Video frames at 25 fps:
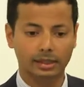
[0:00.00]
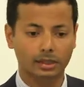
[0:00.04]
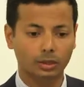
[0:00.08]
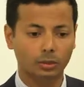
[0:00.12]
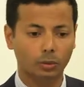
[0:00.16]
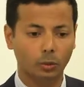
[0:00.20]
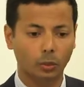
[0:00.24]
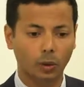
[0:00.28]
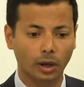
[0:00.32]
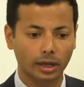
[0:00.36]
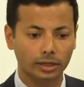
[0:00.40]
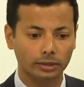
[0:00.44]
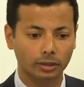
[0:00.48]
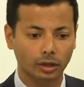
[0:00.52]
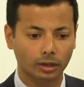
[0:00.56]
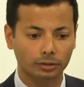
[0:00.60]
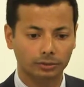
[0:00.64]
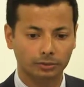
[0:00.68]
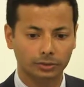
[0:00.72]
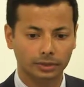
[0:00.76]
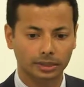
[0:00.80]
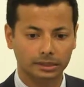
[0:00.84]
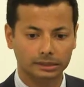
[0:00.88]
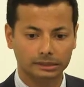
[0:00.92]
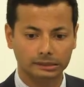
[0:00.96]
quite
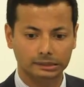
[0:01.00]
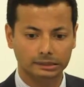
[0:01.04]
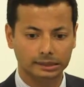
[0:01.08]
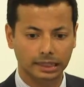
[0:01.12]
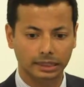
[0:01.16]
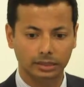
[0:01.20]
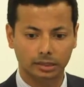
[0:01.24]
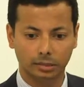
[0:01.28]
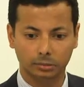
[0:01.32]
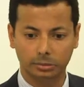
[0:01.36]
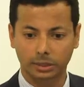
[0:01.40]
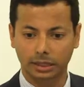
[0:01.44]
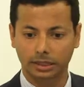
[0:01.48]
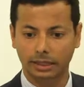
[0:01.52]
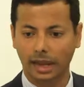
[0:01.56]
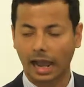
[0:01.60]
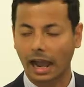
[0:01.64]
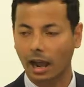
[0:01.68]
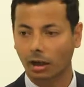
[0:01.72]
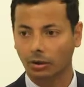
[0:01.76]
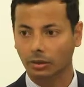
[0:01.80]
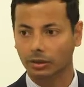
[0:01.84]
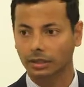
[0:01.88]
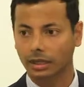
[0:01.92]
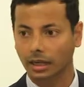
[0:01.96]
often tend to be an
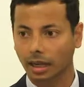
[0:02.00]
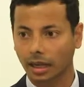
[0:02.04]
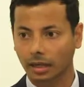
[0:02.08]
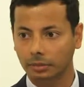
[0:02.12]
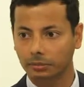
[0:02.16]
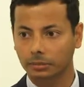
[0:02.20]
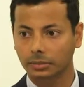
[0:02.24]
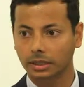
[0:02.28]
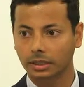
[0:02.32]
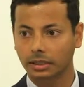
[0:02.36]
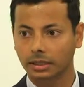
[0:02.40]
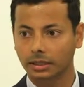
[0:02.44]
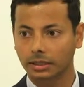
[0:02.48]
outcome